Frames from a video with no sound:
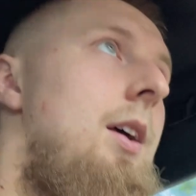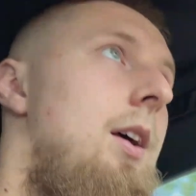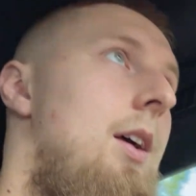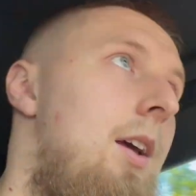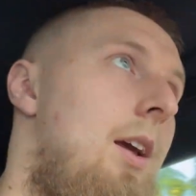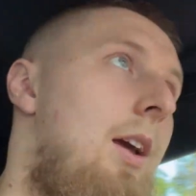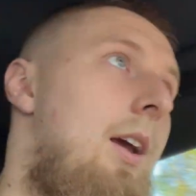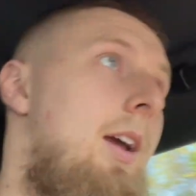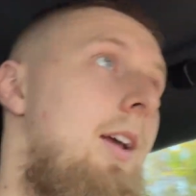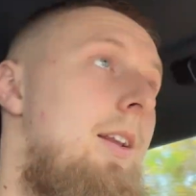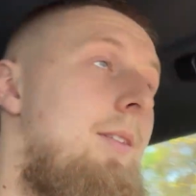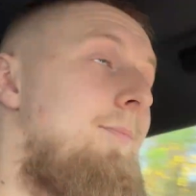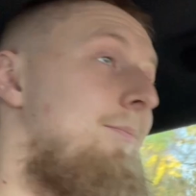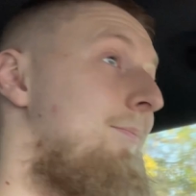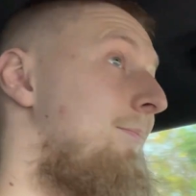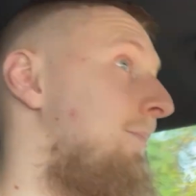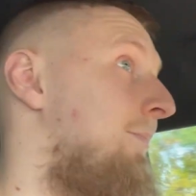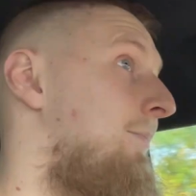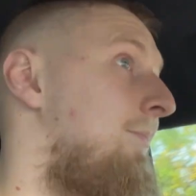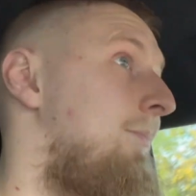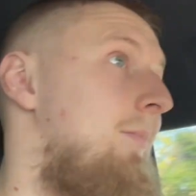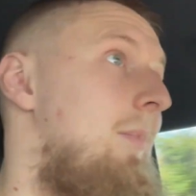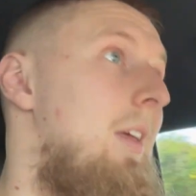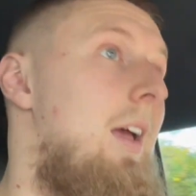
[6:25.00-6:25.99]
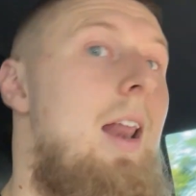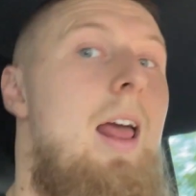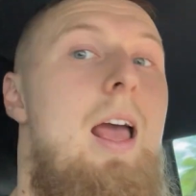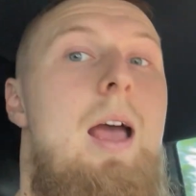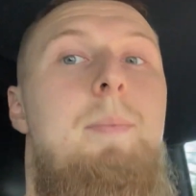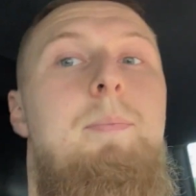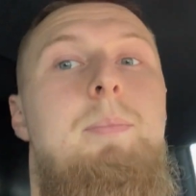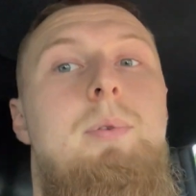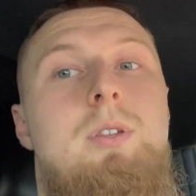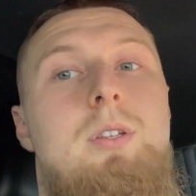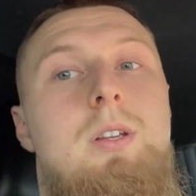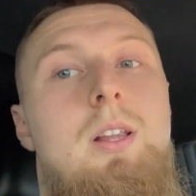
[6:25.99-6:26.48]
And that
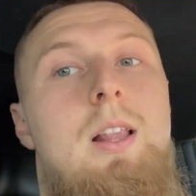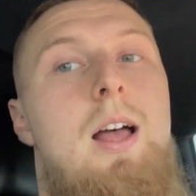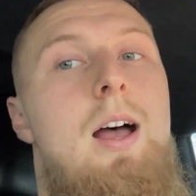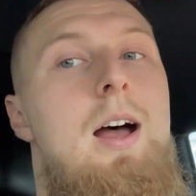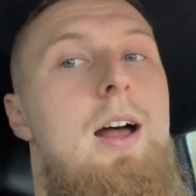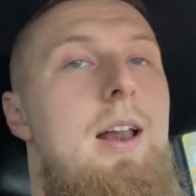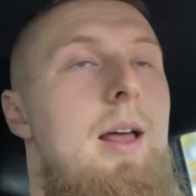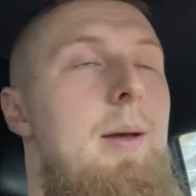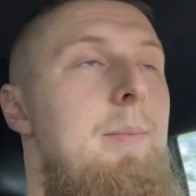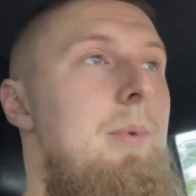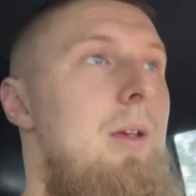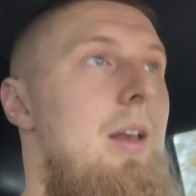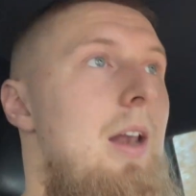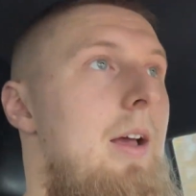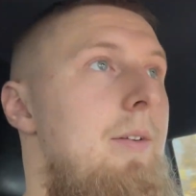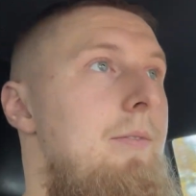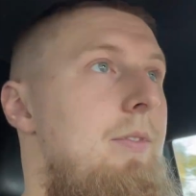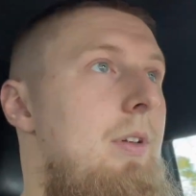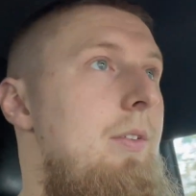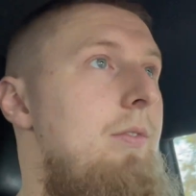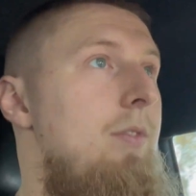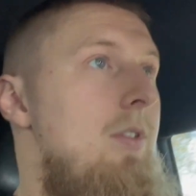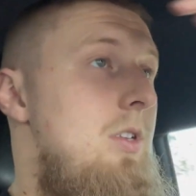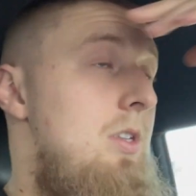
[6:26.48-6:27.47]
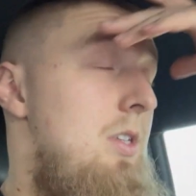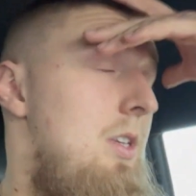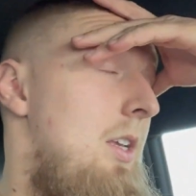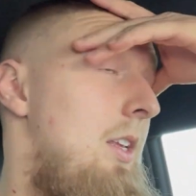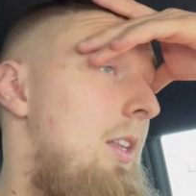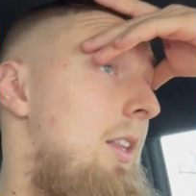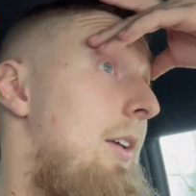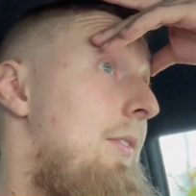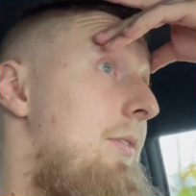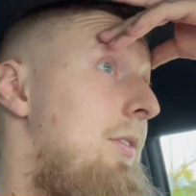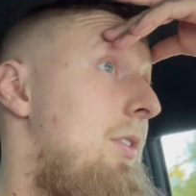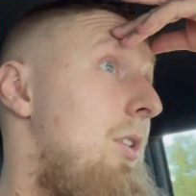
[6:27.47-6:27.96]
happens a lot. I mean, I've even seen
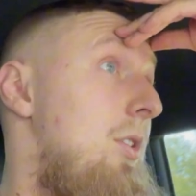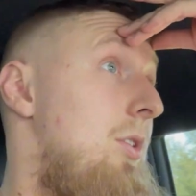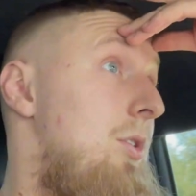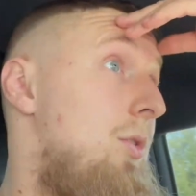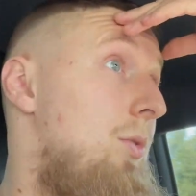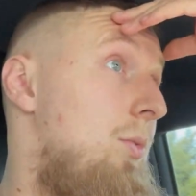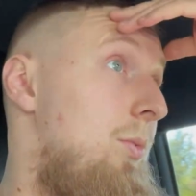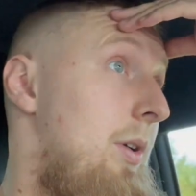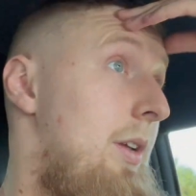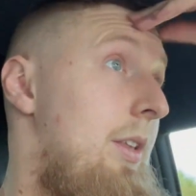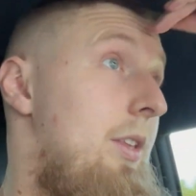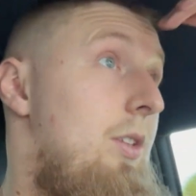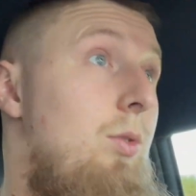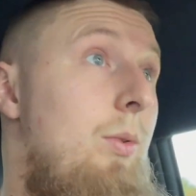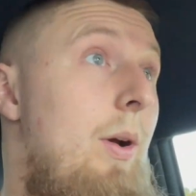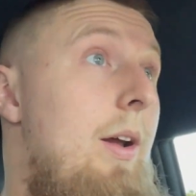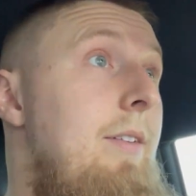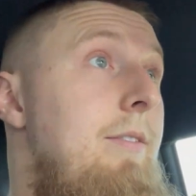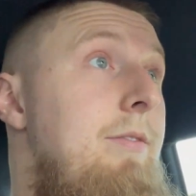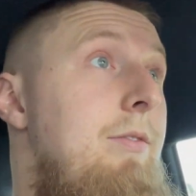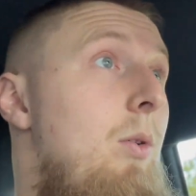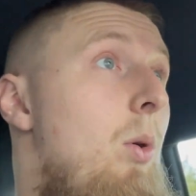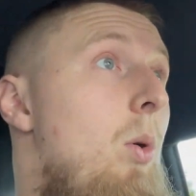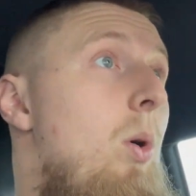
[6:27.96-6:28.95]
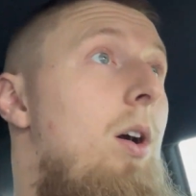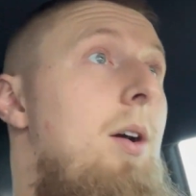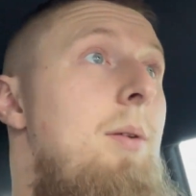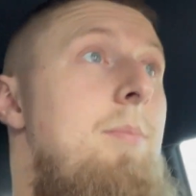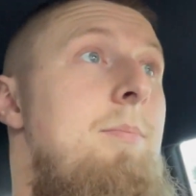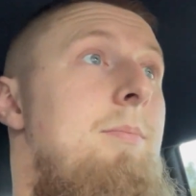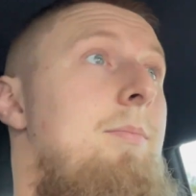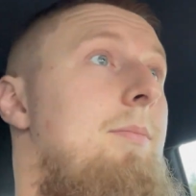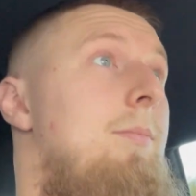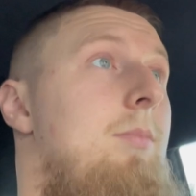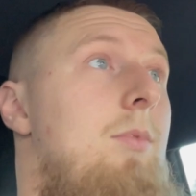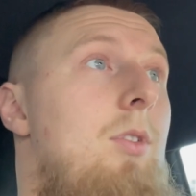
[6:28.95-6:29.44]
lifters with great
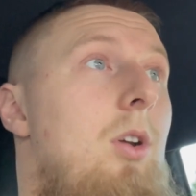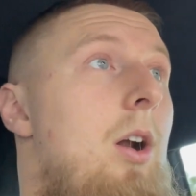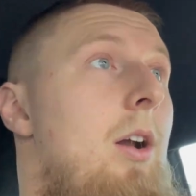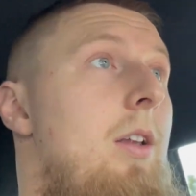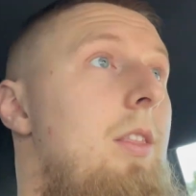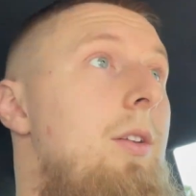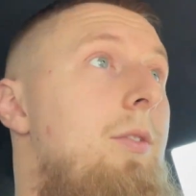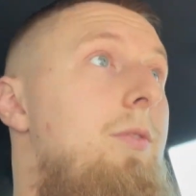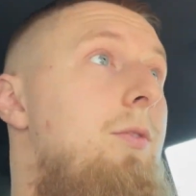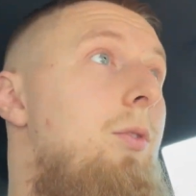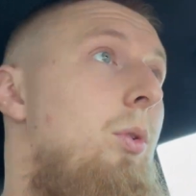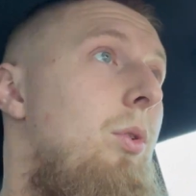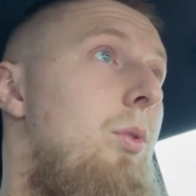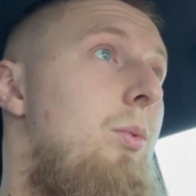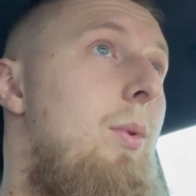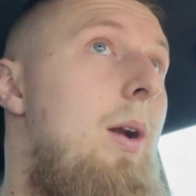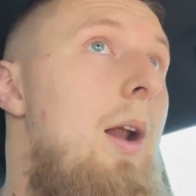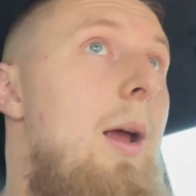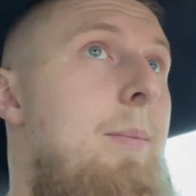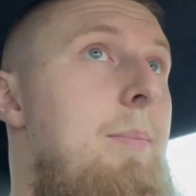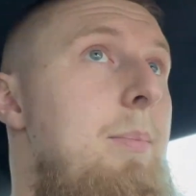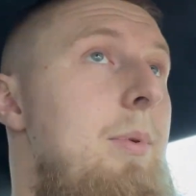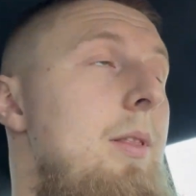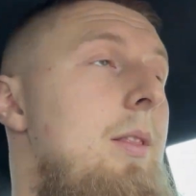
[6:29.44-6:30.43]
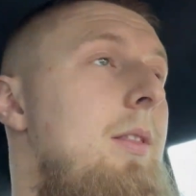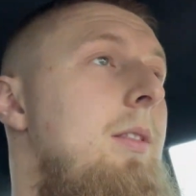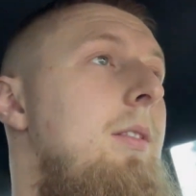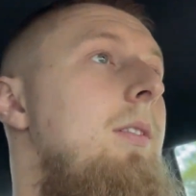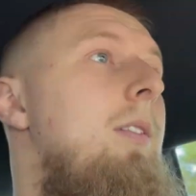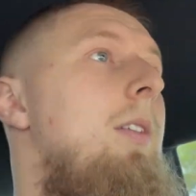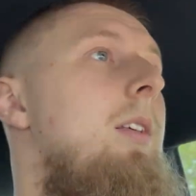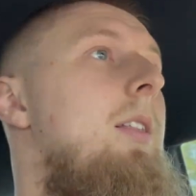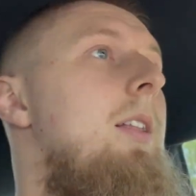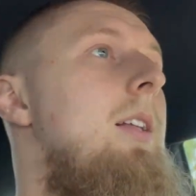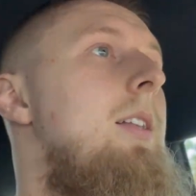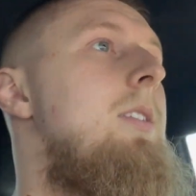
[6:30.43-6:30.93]
form, they're on the fourth rep,
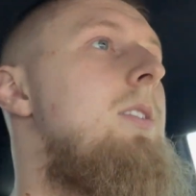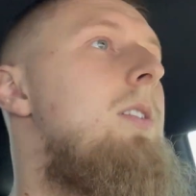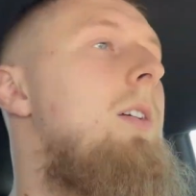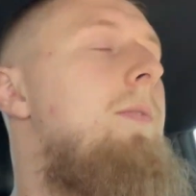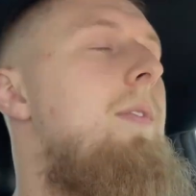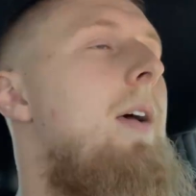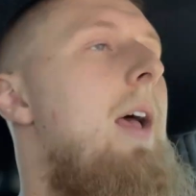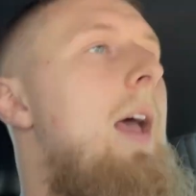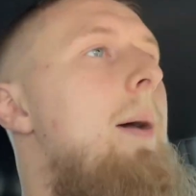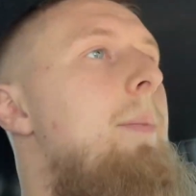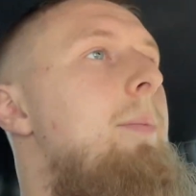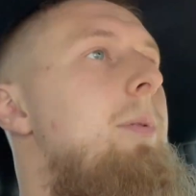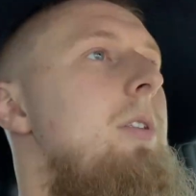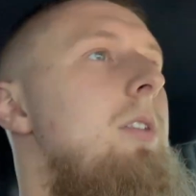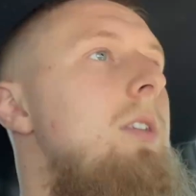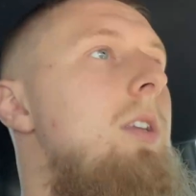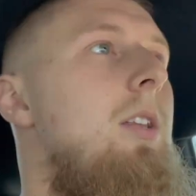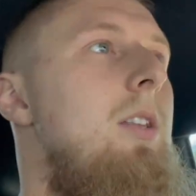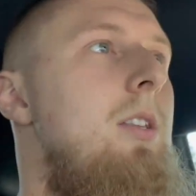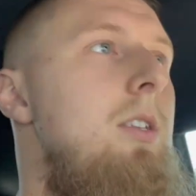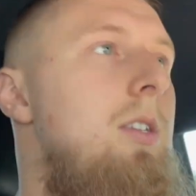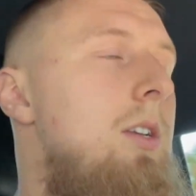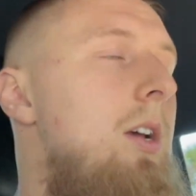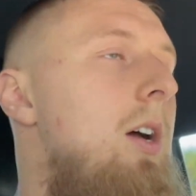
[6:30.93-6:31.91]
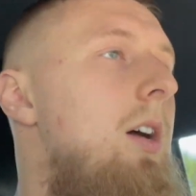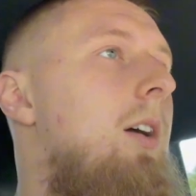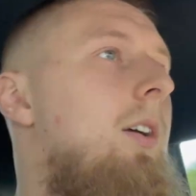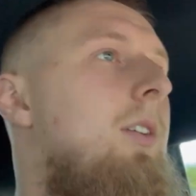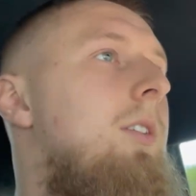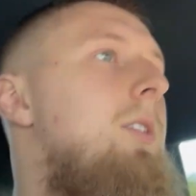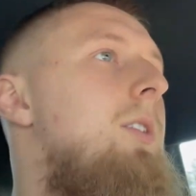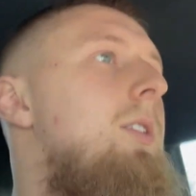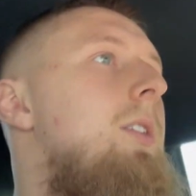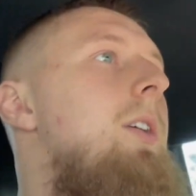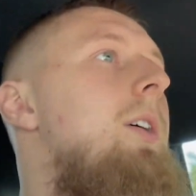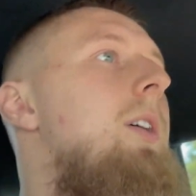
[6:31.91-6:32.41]
and that stuff happens and it
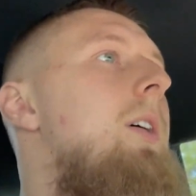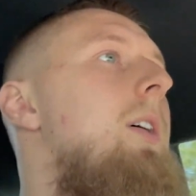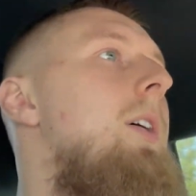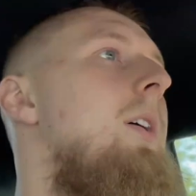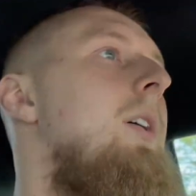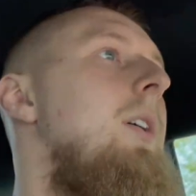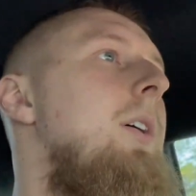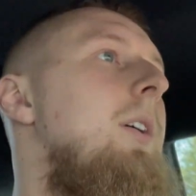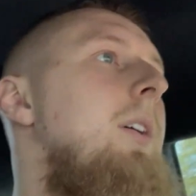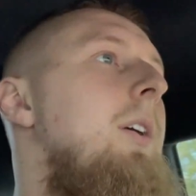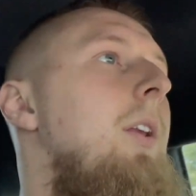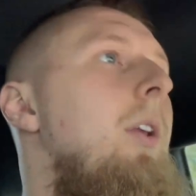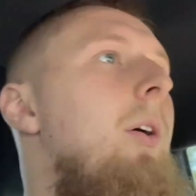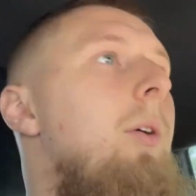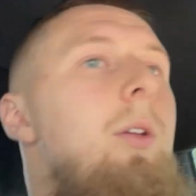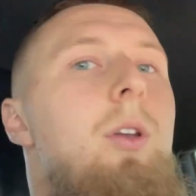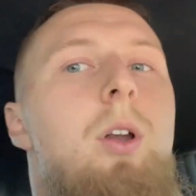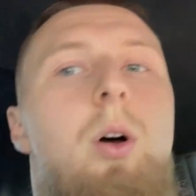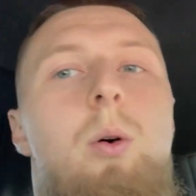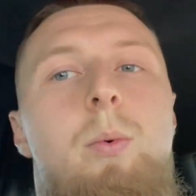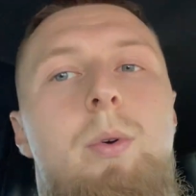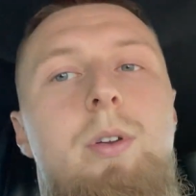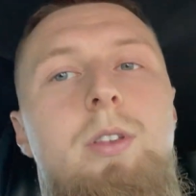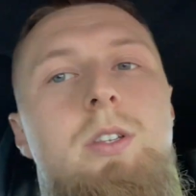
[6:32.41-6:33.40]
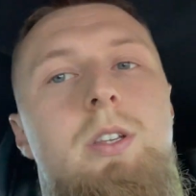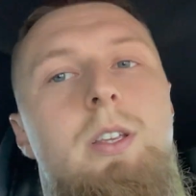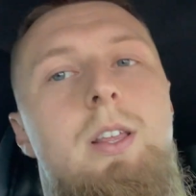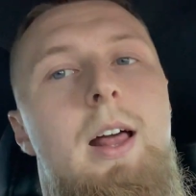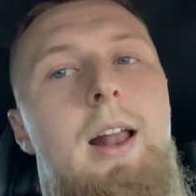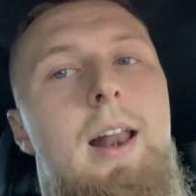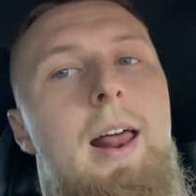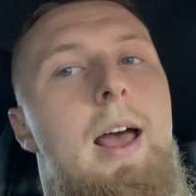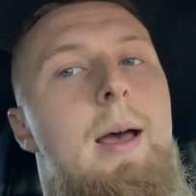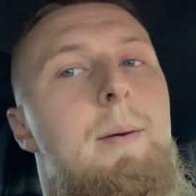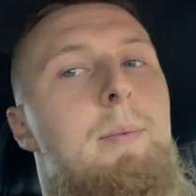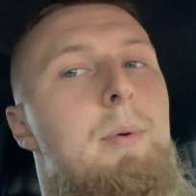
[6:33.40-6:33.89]
sucks. You know, you don't want to see
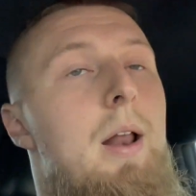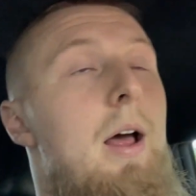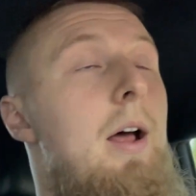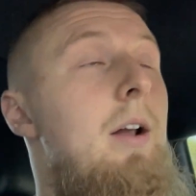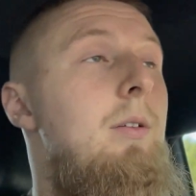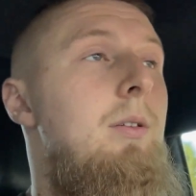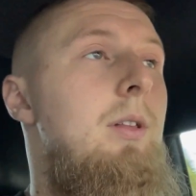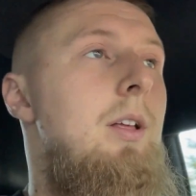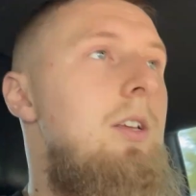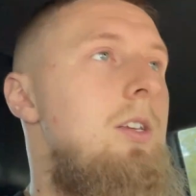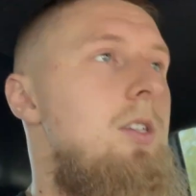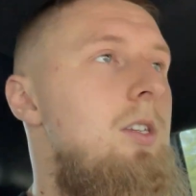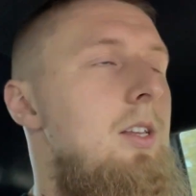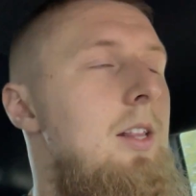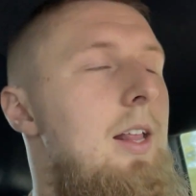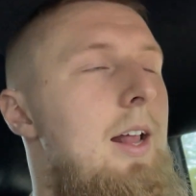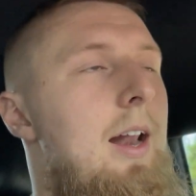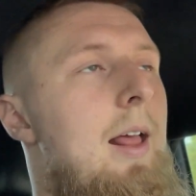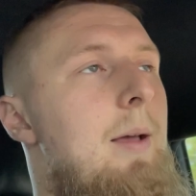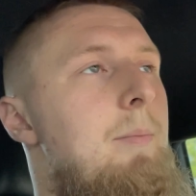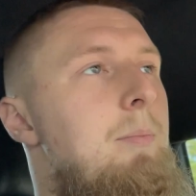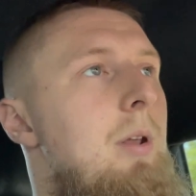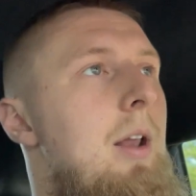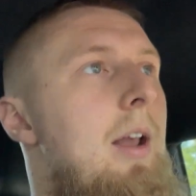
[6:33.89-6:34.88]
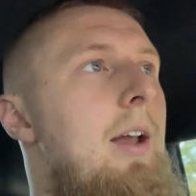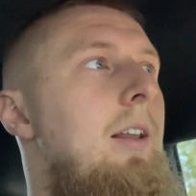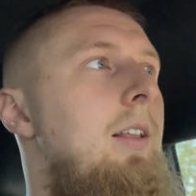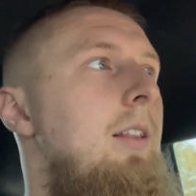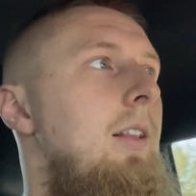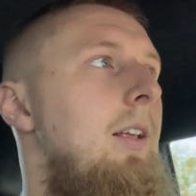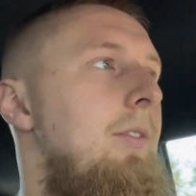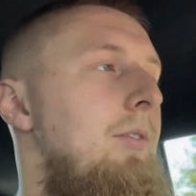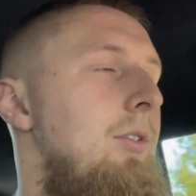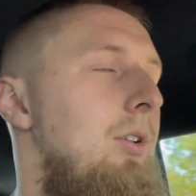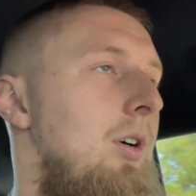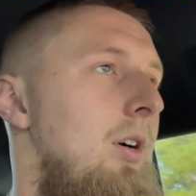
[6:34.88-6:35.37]
that happen. I don't like seeing that happen to any
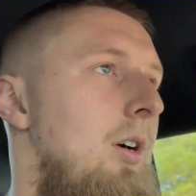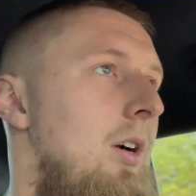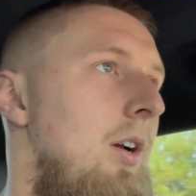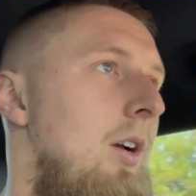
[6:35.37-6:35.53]
lifter.